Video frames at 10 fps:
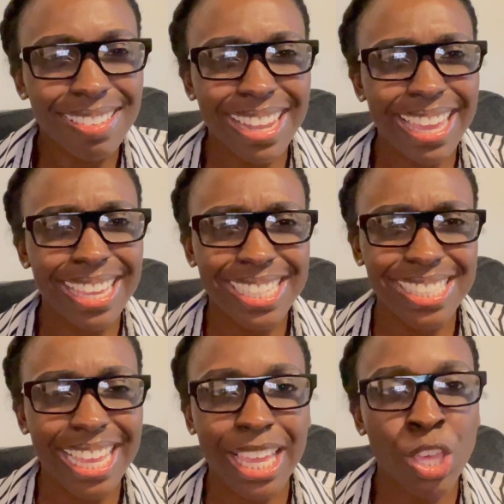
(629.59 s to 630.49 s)
Like it's
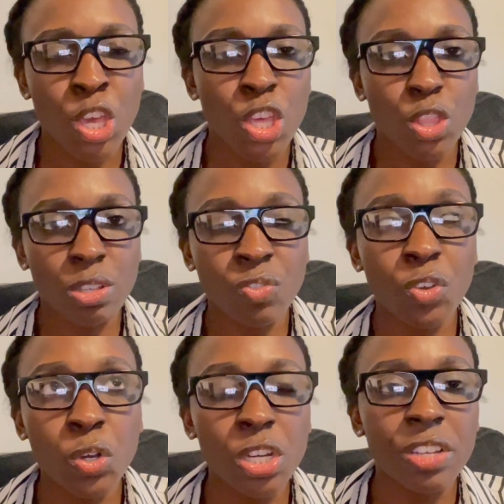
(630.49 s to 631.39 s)
like those
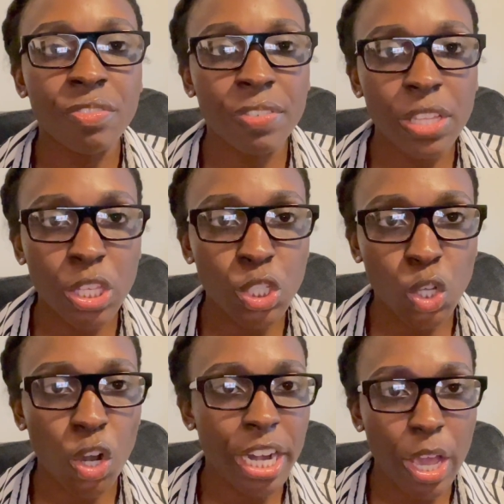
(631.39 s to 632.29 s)
feel good feelings
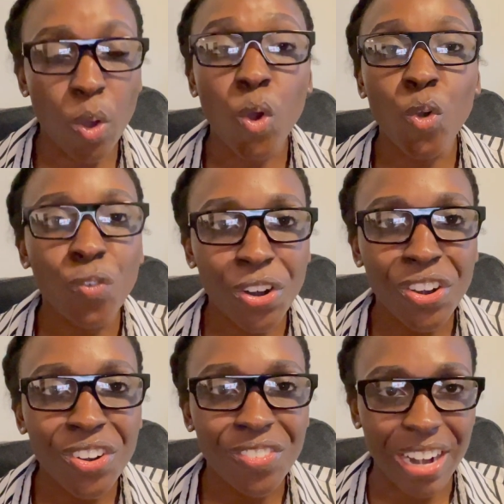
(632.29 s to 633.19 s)
are now over,
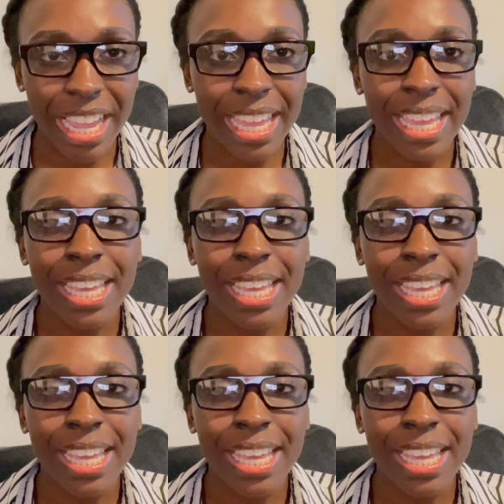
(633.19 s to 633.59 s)
right?